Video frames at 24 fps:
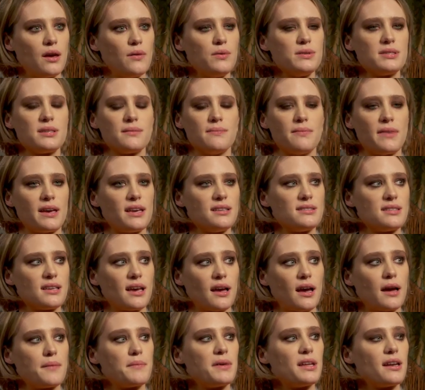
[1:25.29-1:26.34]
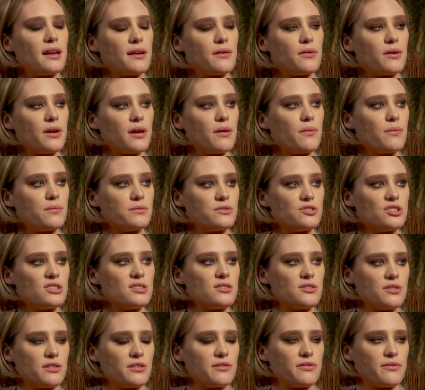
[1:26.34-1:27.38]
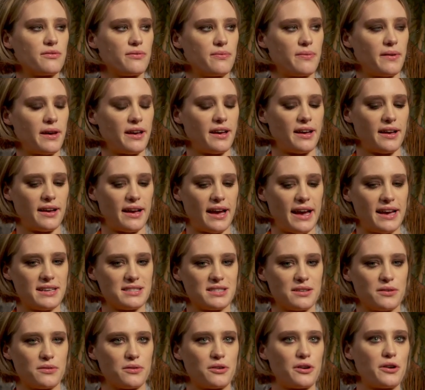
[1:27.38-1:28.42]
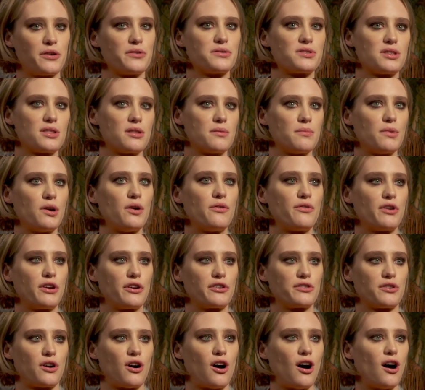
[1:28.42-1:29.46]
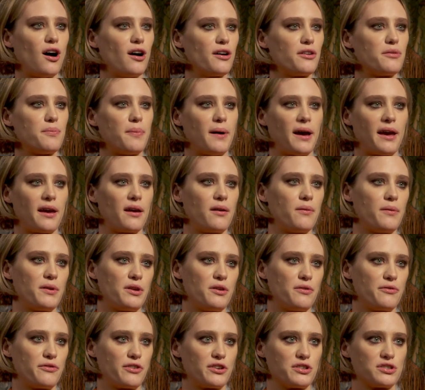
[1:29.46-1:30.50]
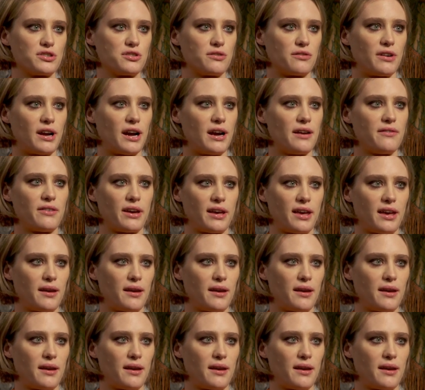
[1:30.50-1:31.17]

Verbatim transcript: It was amazing. I mean, I, it just sort of as it goes in the movie, you're awed by it when you first arrive. I